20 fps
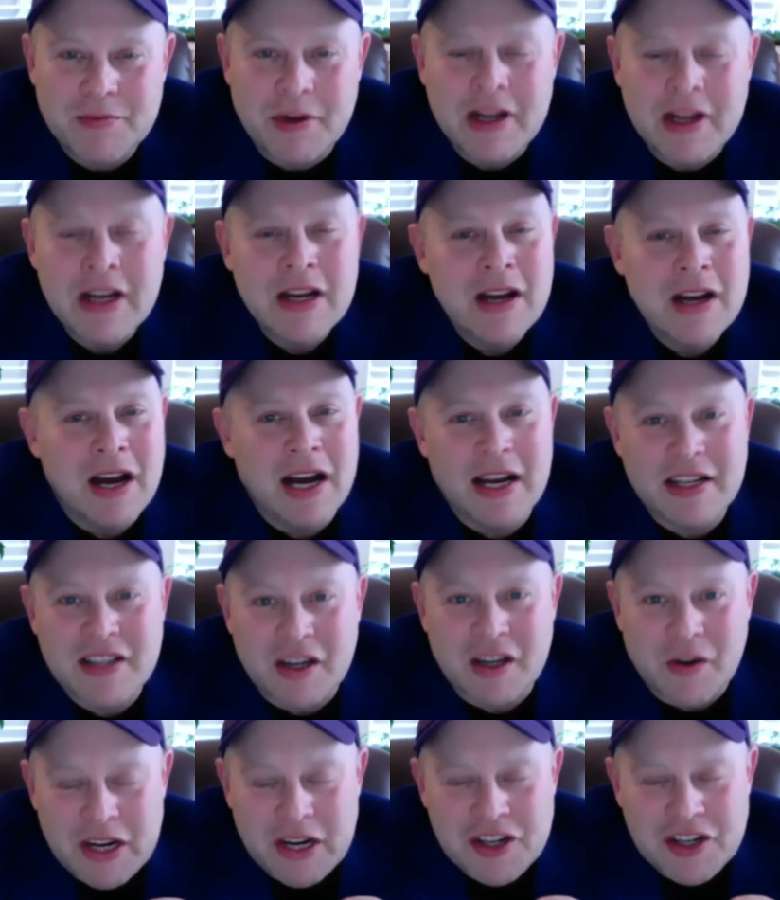but it's a
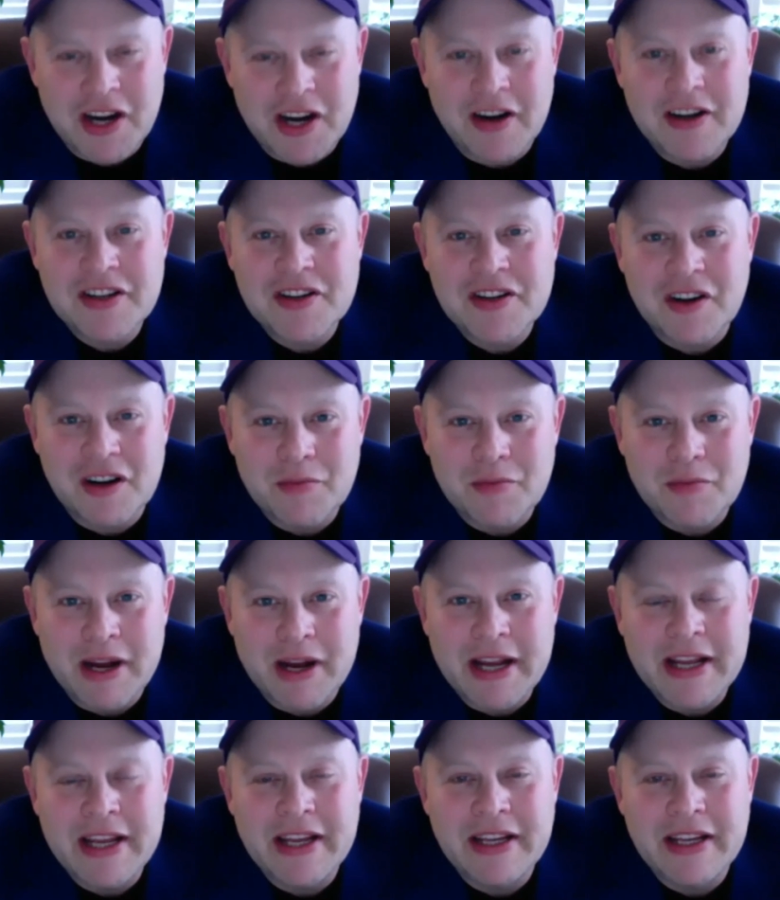great charity started
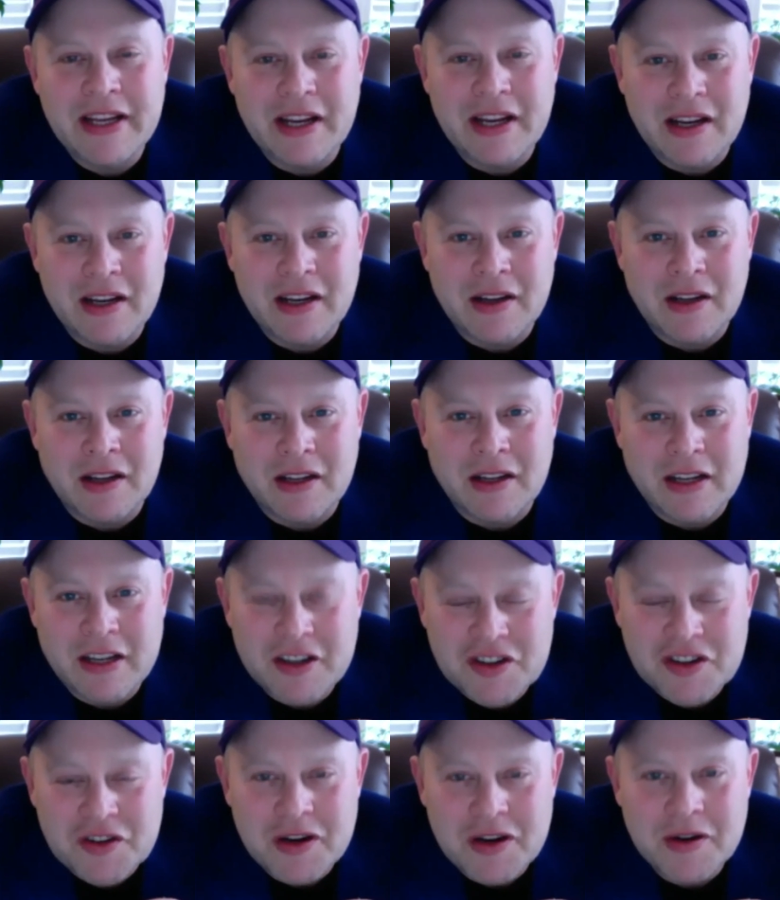by an
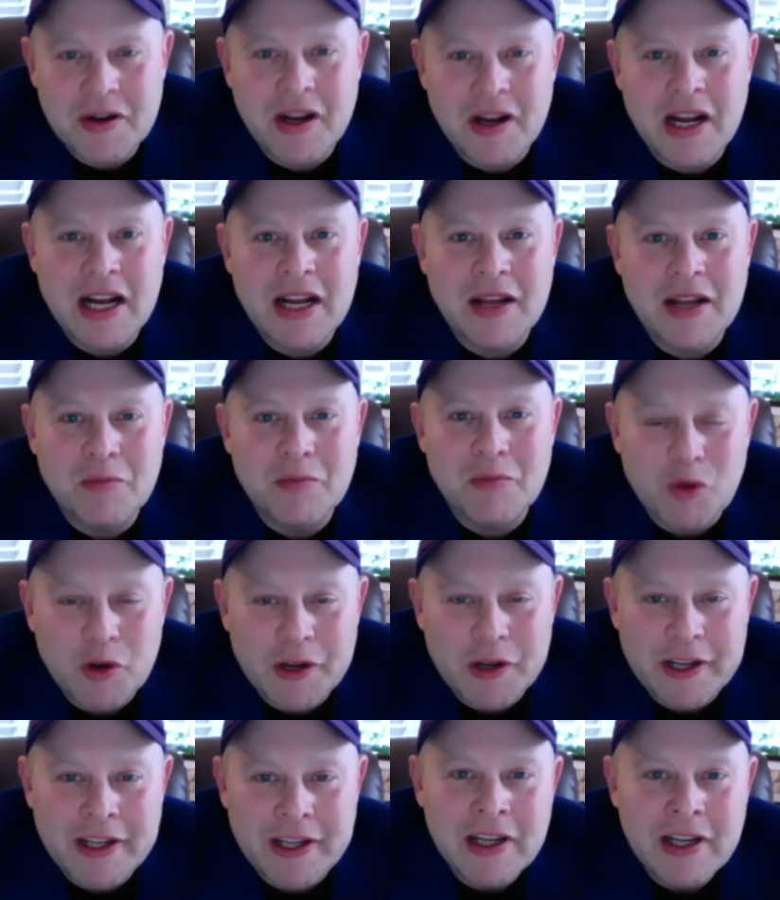industry
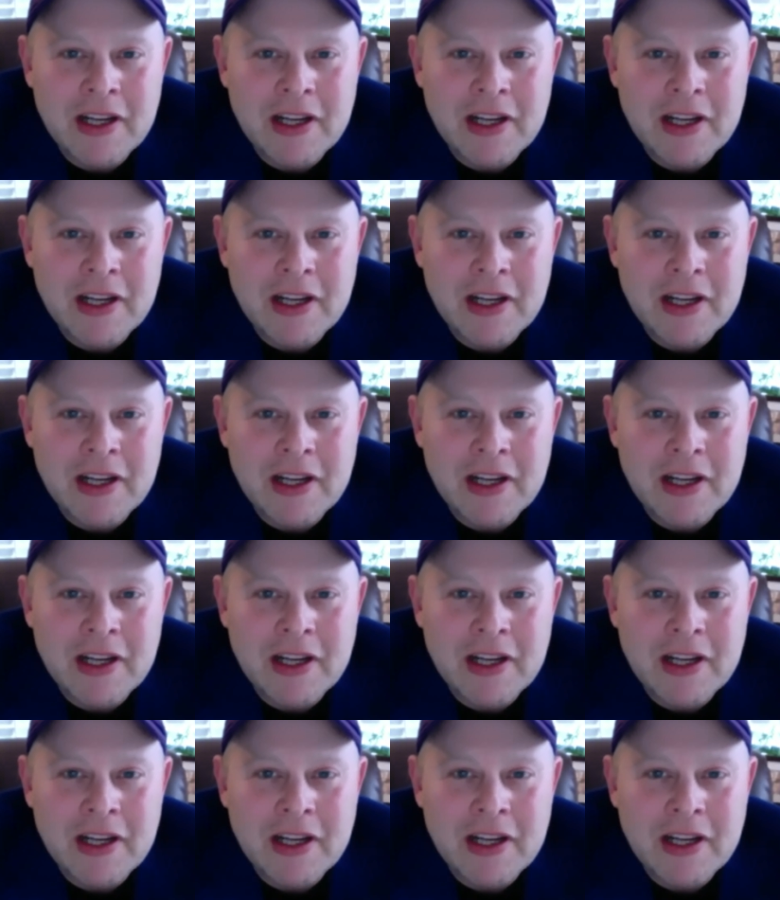employee